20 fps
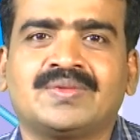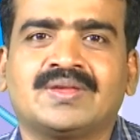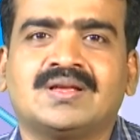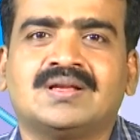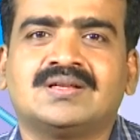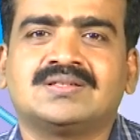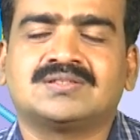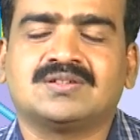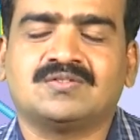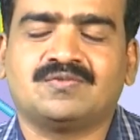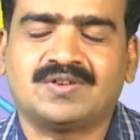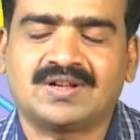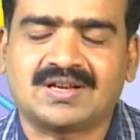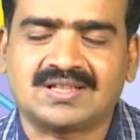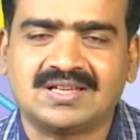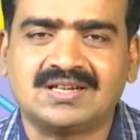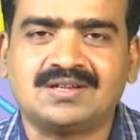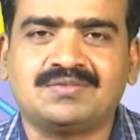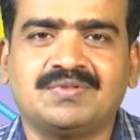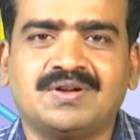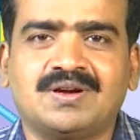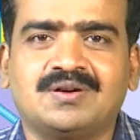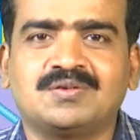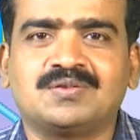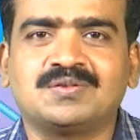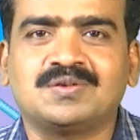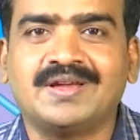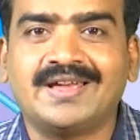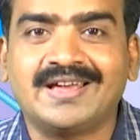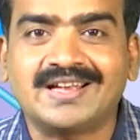So, for that we have
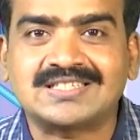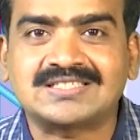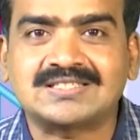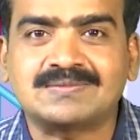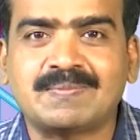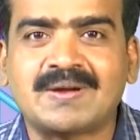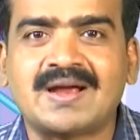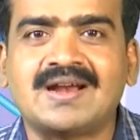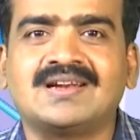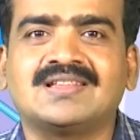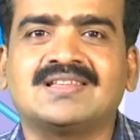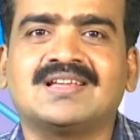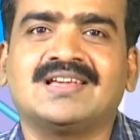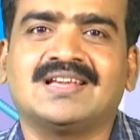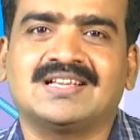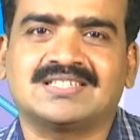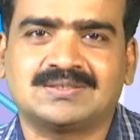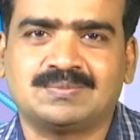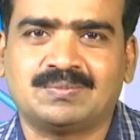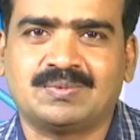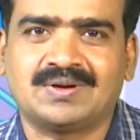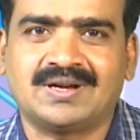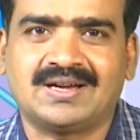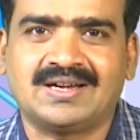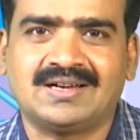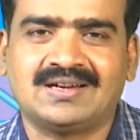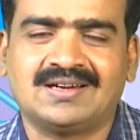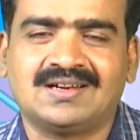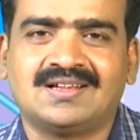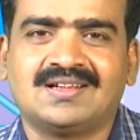to expand the
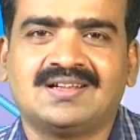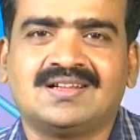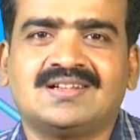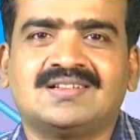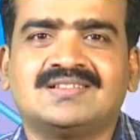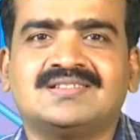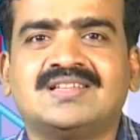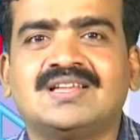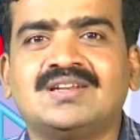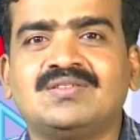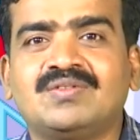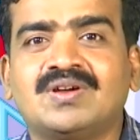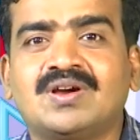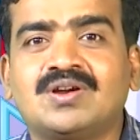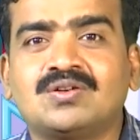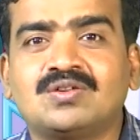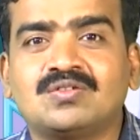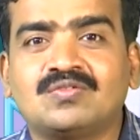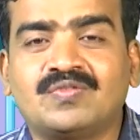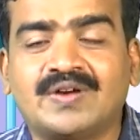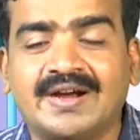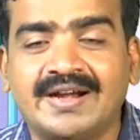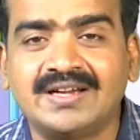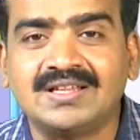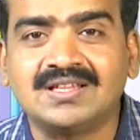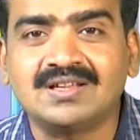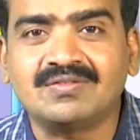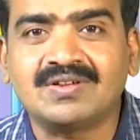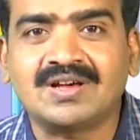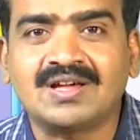exponent, then we have to find
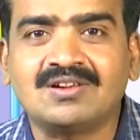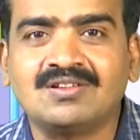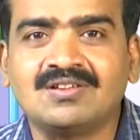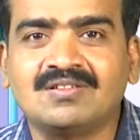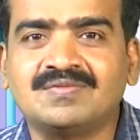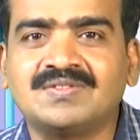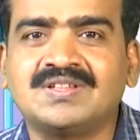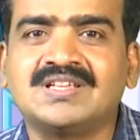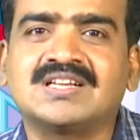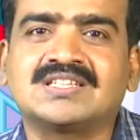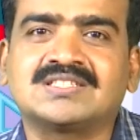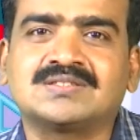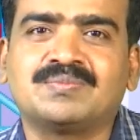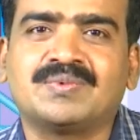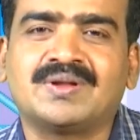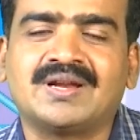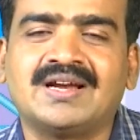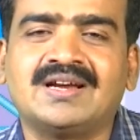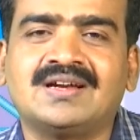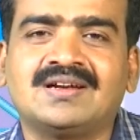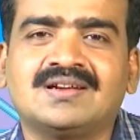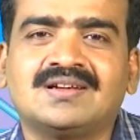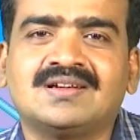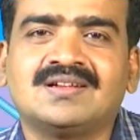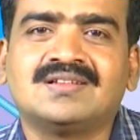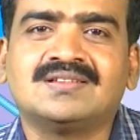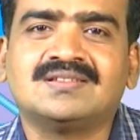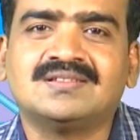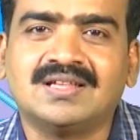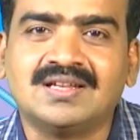the value of the exponent,
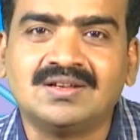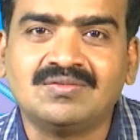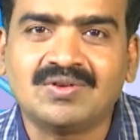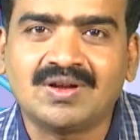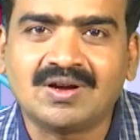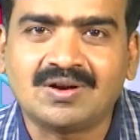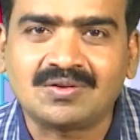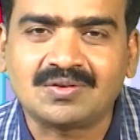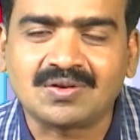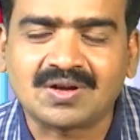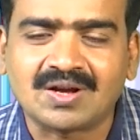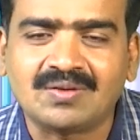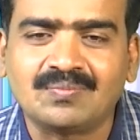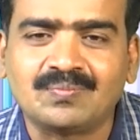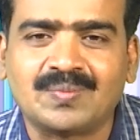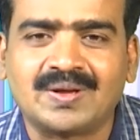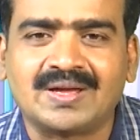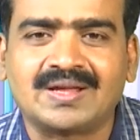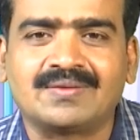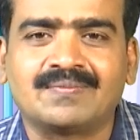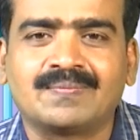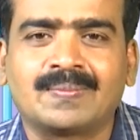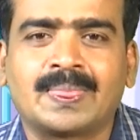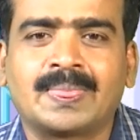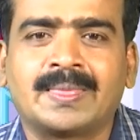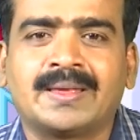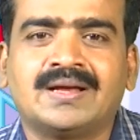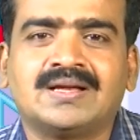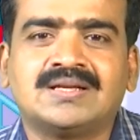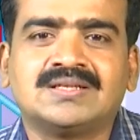then we have to compare.
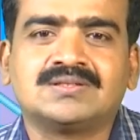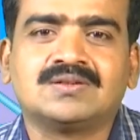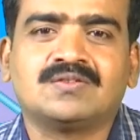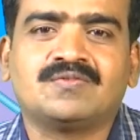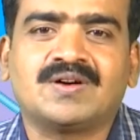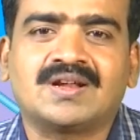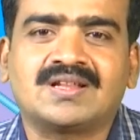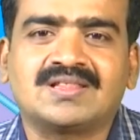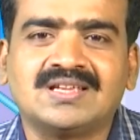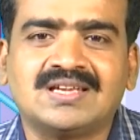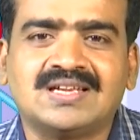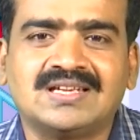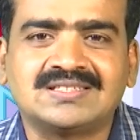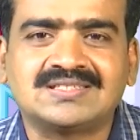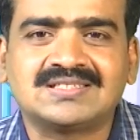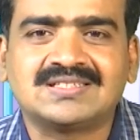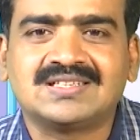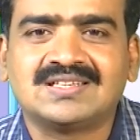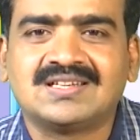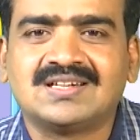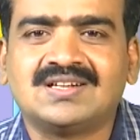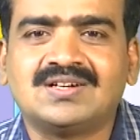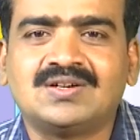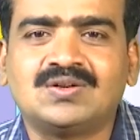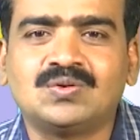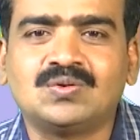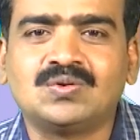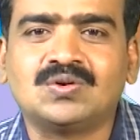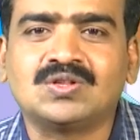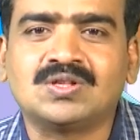So, for this
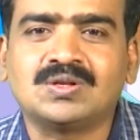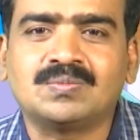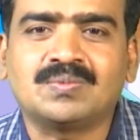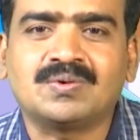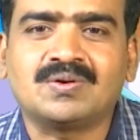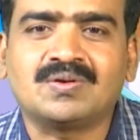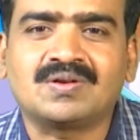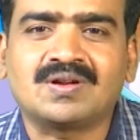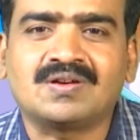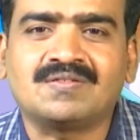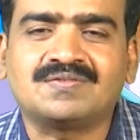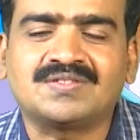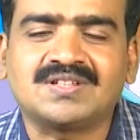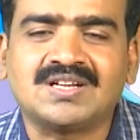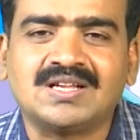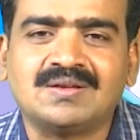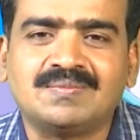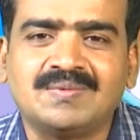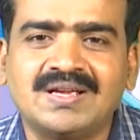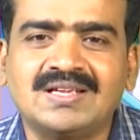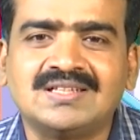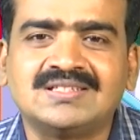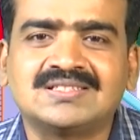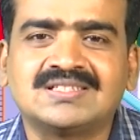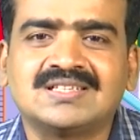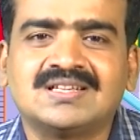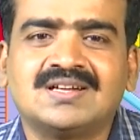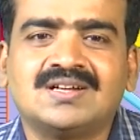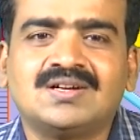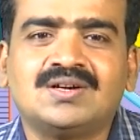2 to the power of 3 means
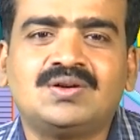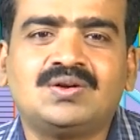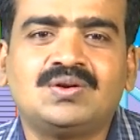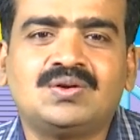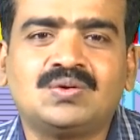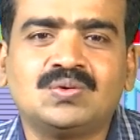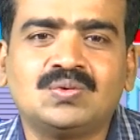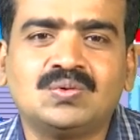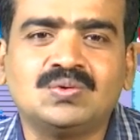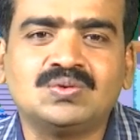2